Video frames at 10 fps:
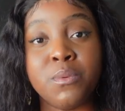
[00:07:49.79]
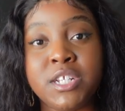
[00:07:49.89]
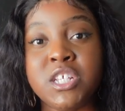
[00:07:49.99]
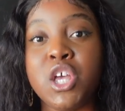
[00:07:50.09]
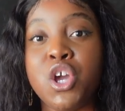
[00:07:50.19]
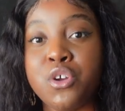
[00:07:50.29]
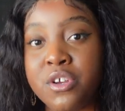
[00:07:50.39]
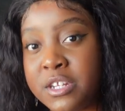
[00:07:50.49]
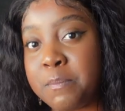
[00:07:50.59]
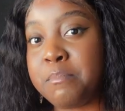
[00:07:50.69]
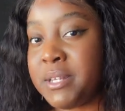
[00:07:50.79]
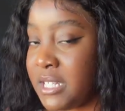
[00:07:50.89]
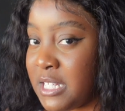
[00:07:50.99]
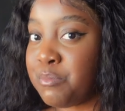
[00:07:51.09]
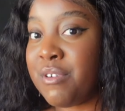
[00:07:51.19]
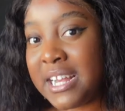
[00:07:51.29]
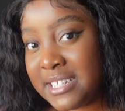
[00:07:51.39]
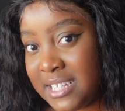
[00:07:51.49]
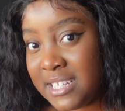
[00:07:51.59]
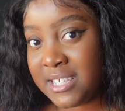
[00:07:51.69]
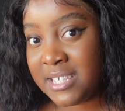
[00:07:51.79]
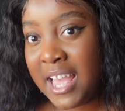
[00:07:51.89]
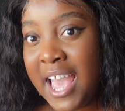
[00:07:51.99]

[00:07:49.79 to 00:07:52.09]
which is a good business practice.